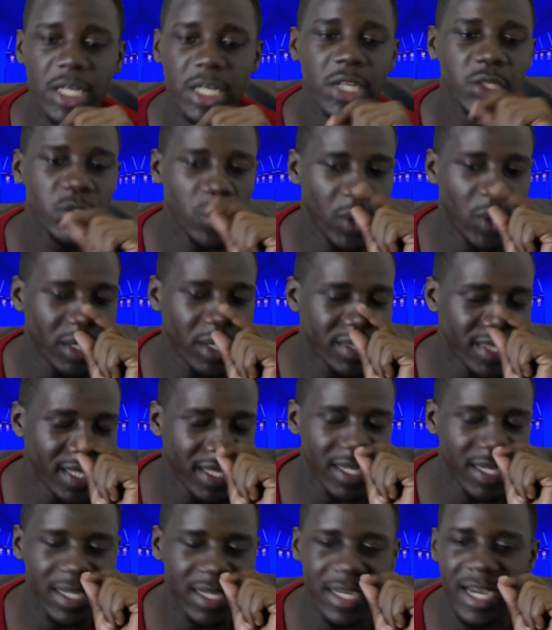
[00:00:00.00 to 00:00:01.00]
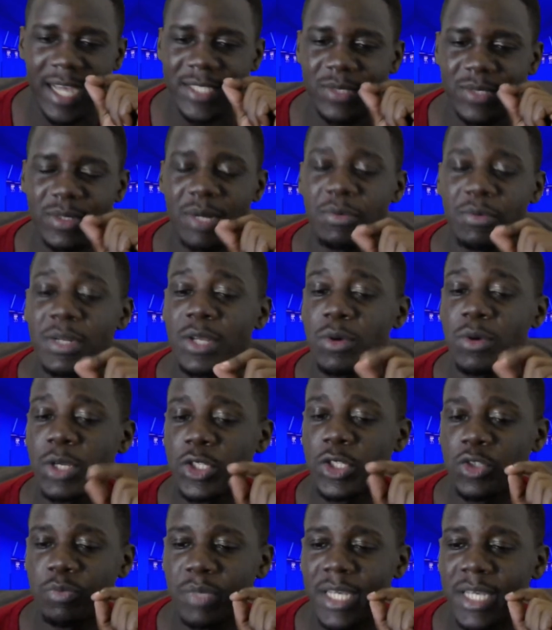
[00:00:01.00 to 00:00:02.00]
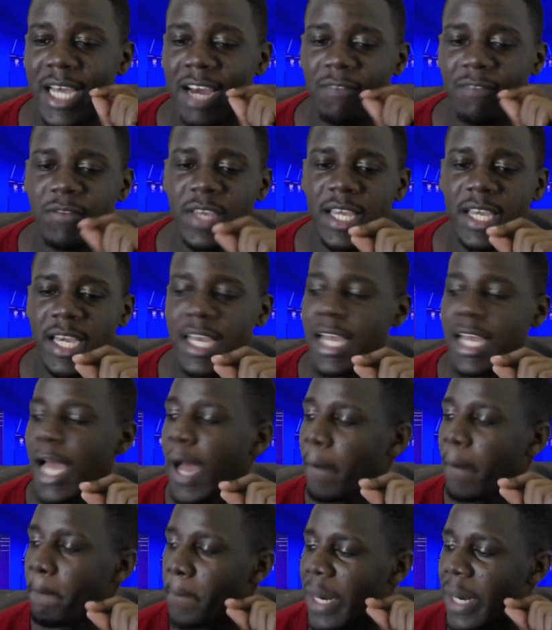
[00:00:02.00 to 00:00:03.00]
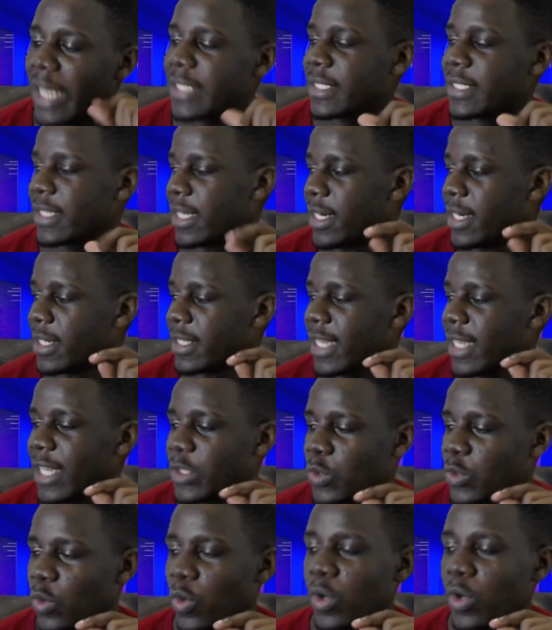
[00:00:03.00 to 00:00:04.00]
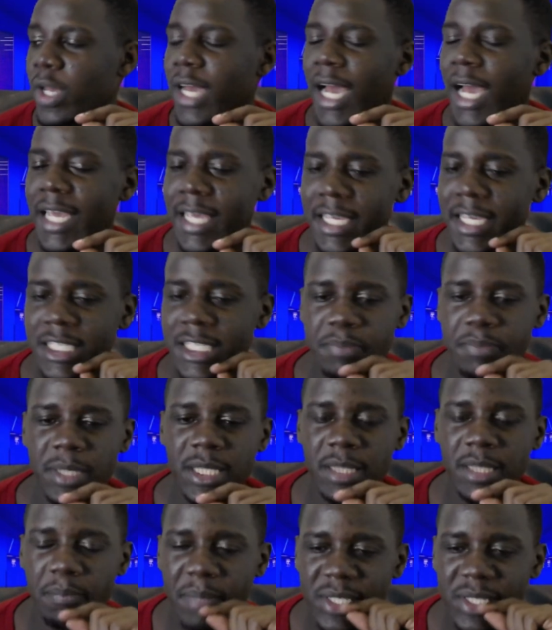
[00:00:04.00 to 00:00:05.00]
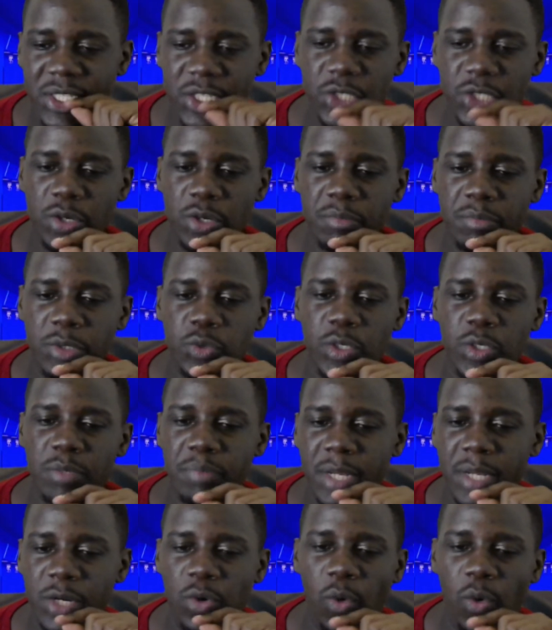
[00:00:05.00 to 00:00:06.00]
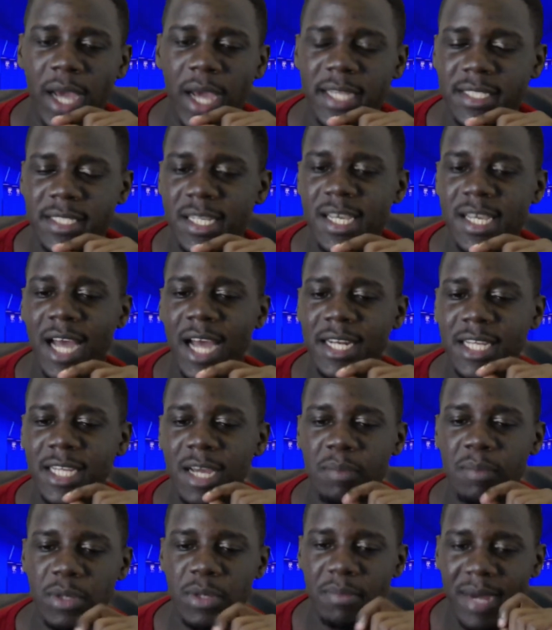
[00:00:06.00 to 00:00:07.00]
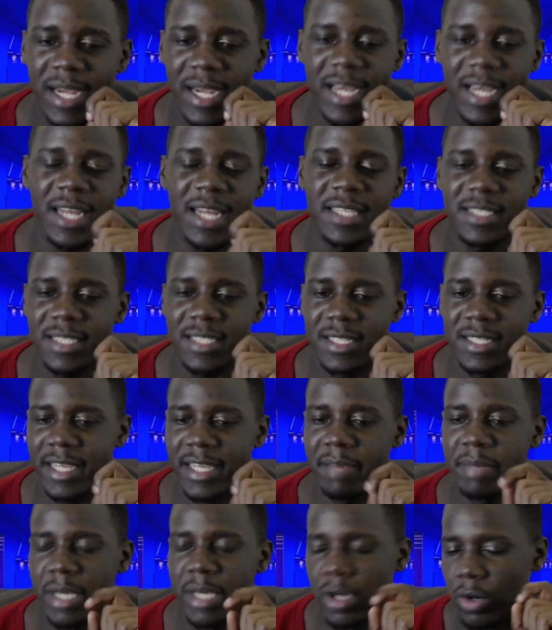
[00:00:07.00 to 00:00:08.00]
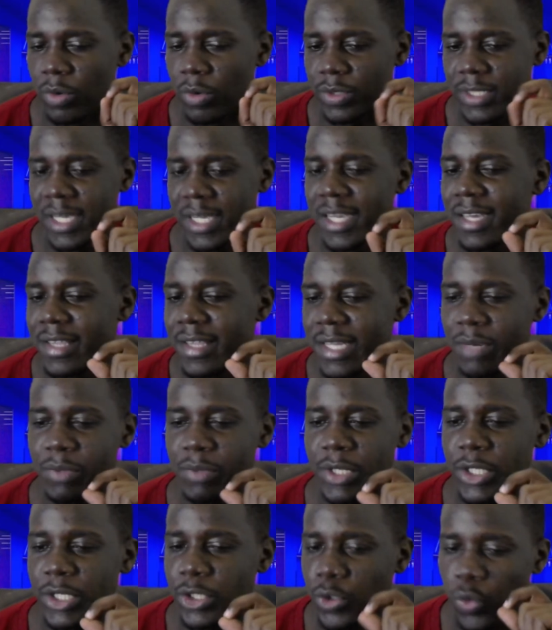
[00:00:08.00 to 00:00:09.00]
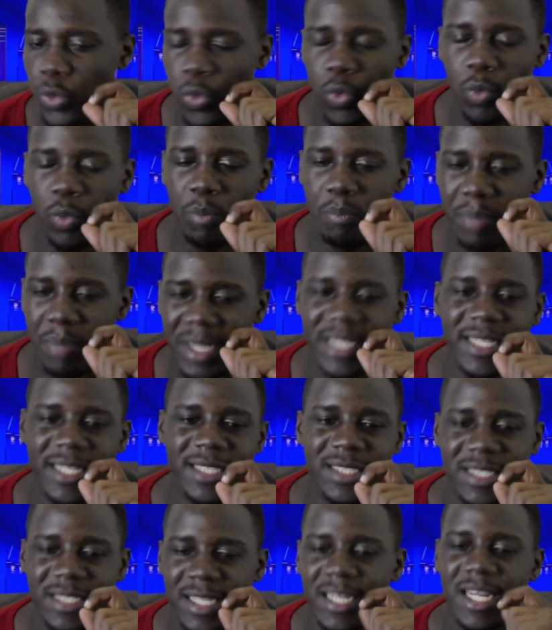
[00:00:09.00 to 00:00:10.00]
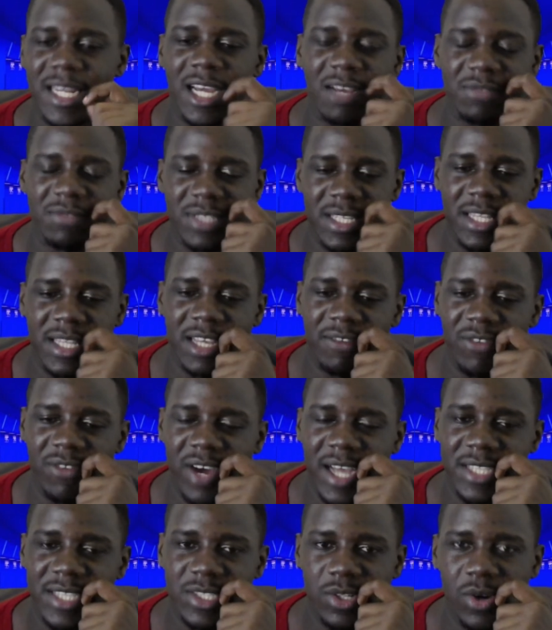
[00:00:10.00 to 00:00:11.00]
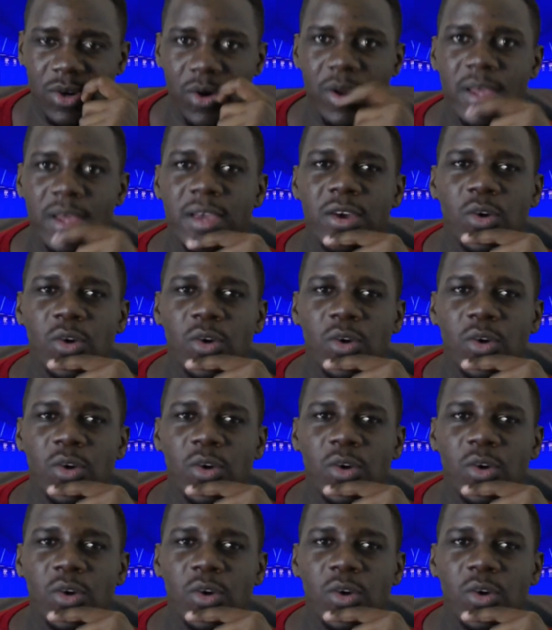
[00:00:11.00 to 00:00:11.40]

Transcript: So I think Arsenal are really going to be having a blast in there. So I expect the best season between Ben White and Gabriel Magalhaes in there, because they are really two better centre-halves in there for Arsenal.